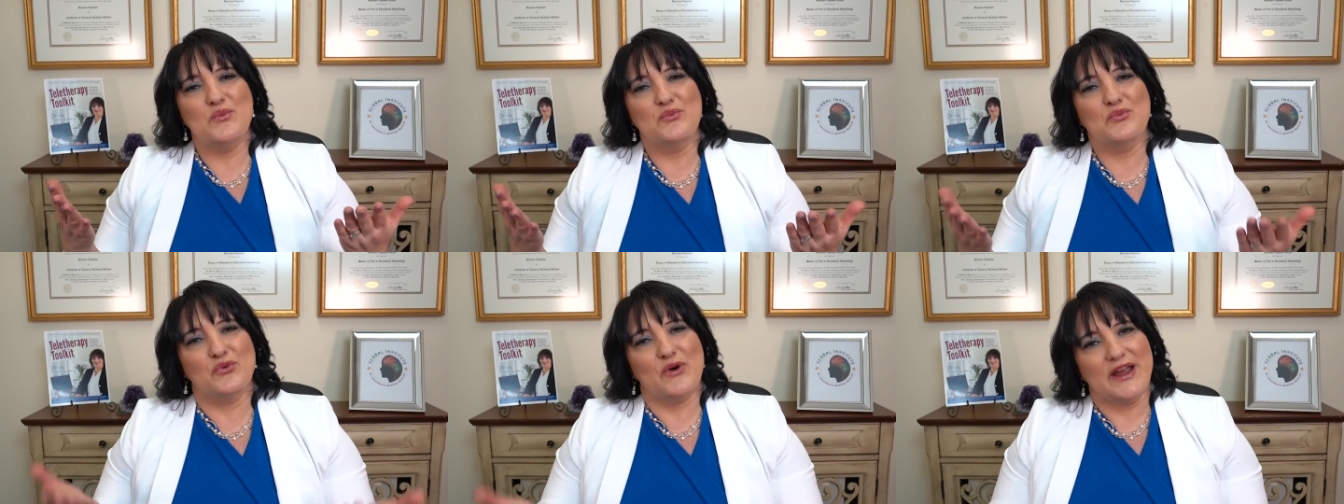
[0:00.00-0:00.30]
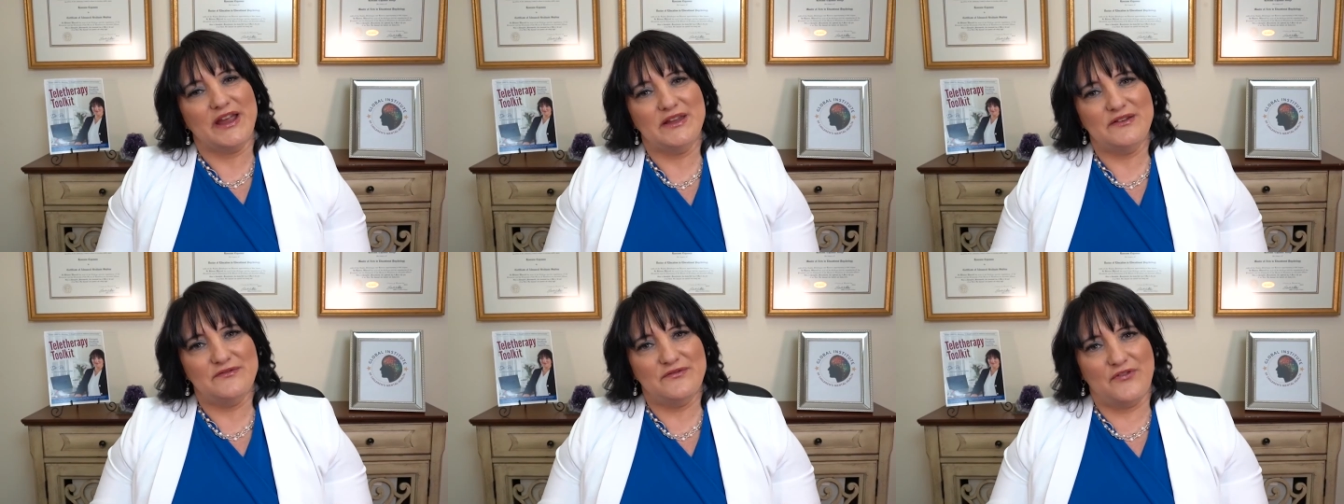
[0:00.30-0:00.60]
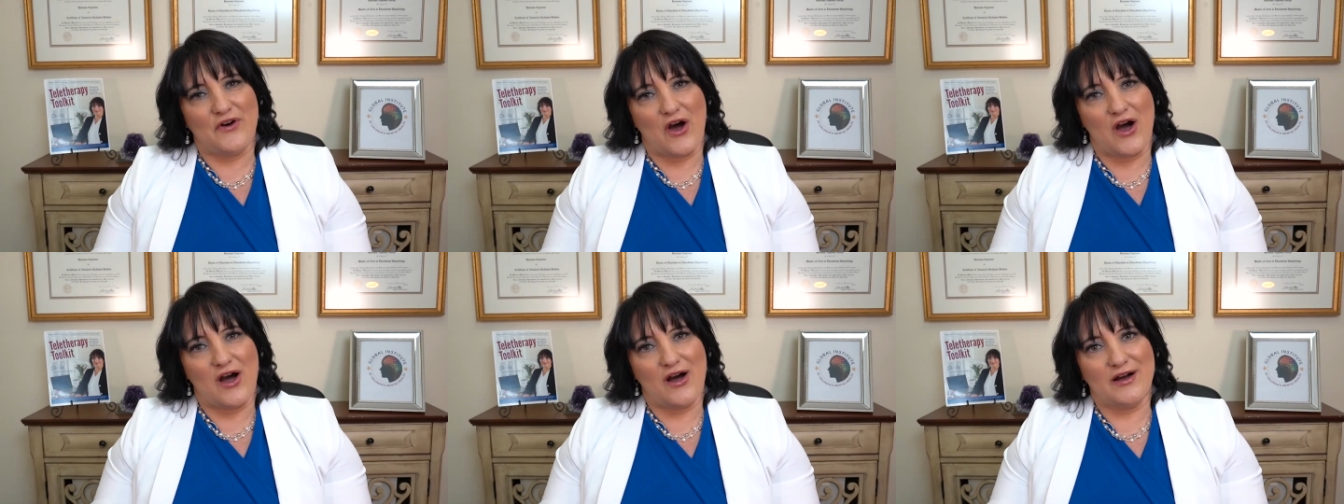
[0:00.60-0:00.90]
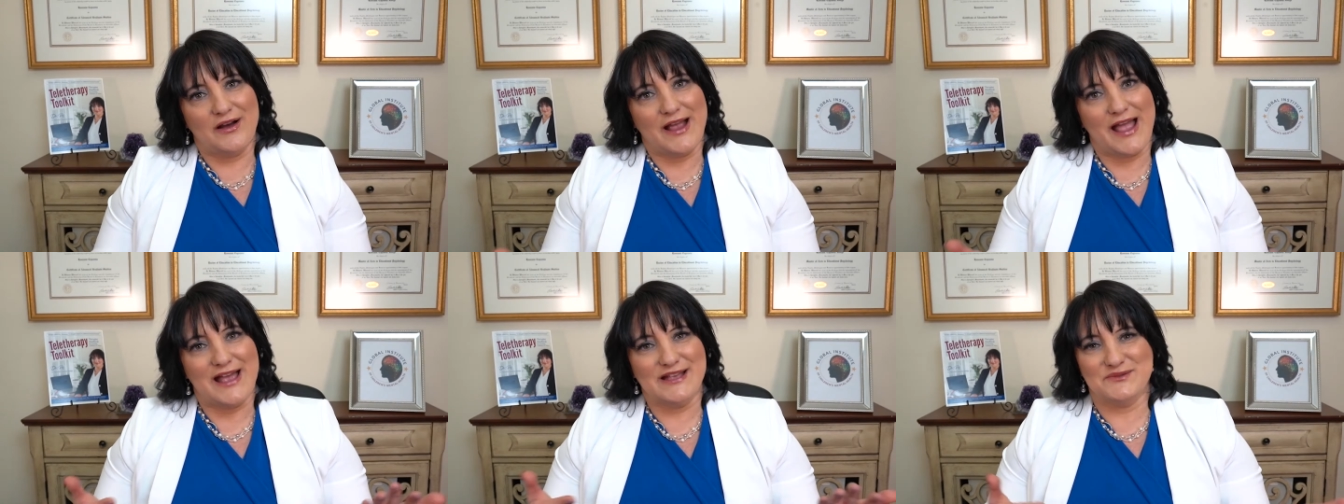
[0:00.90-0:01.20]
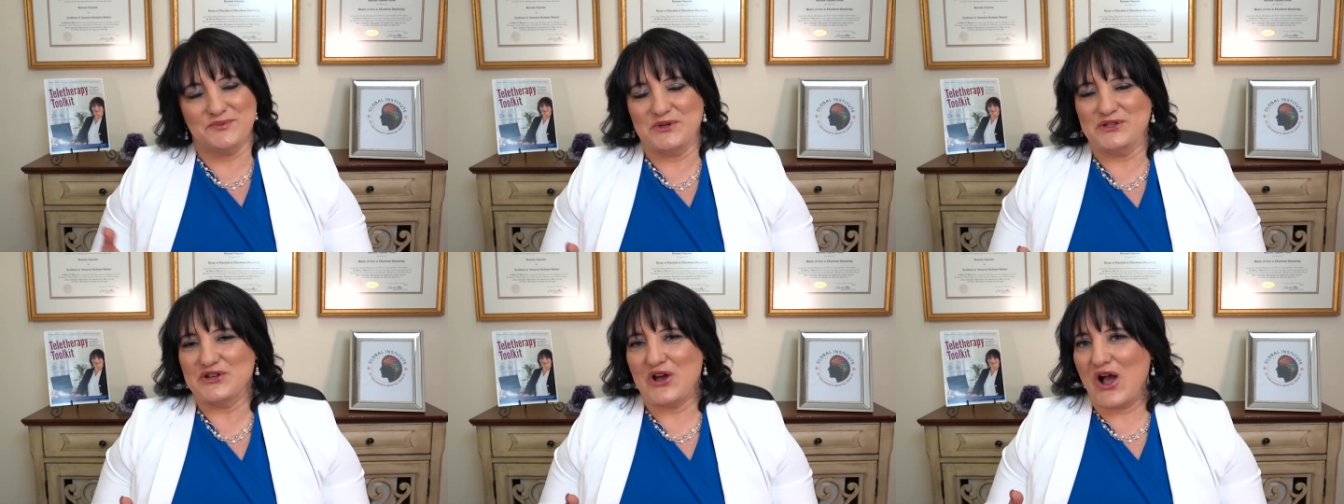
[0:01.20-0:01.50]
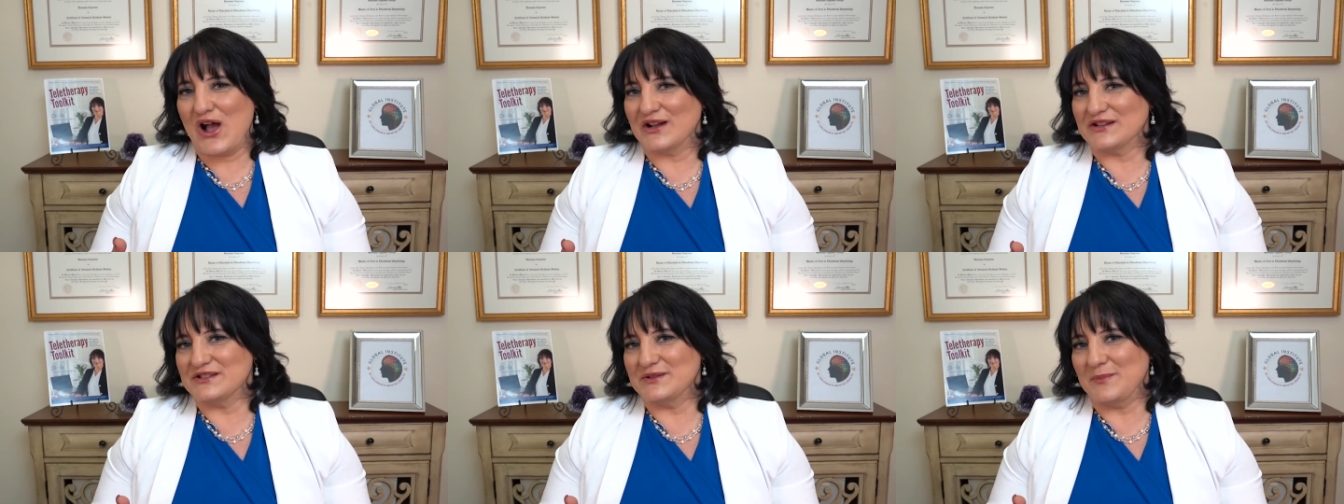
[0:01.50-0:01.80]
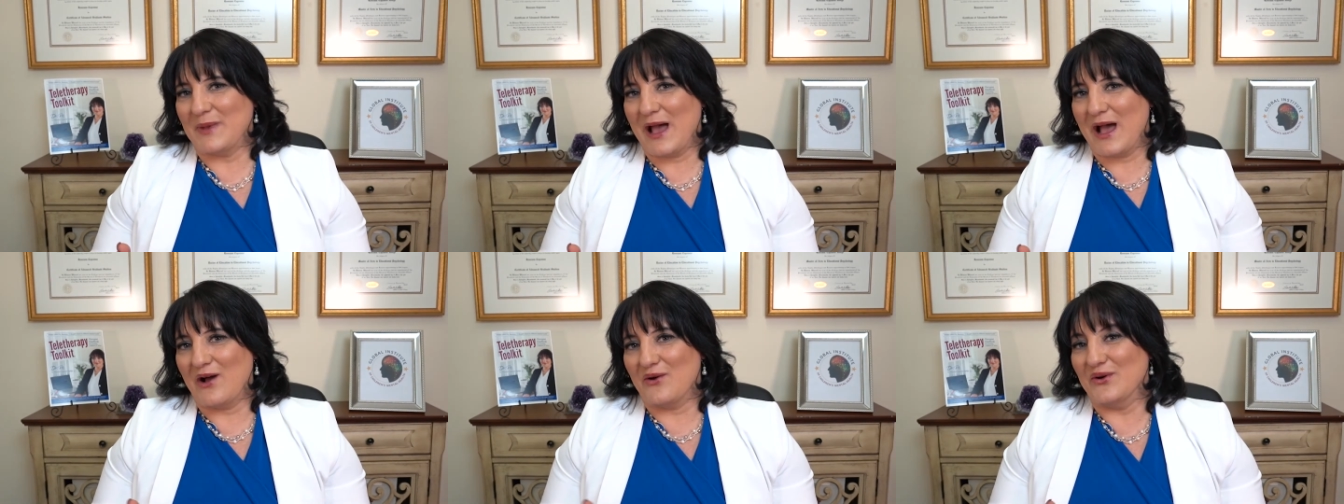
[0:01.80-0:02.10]
Brain fog, as we talked
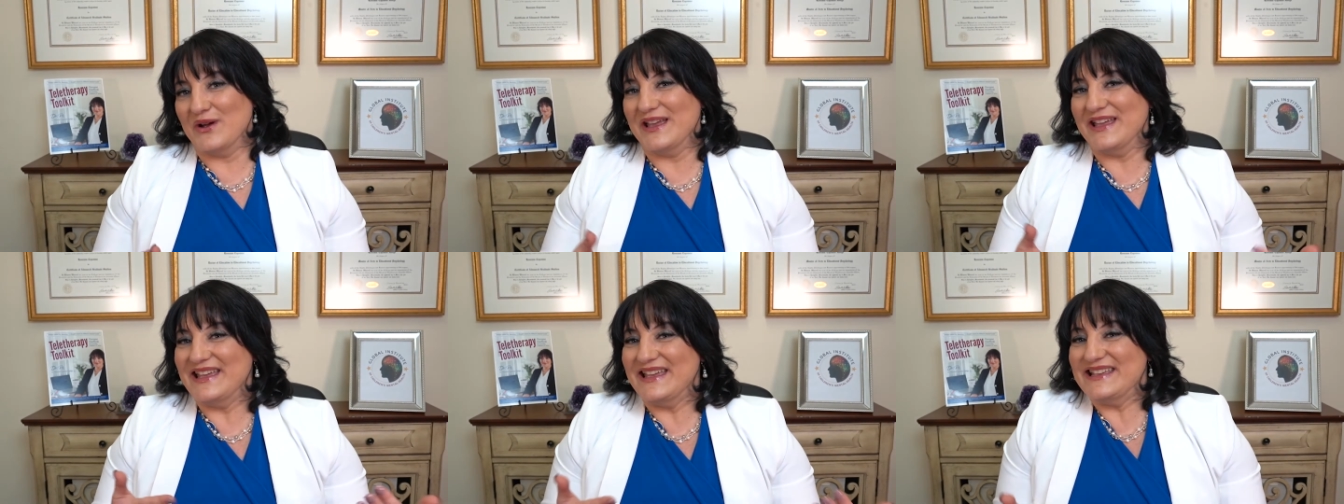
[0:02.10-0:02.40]
about,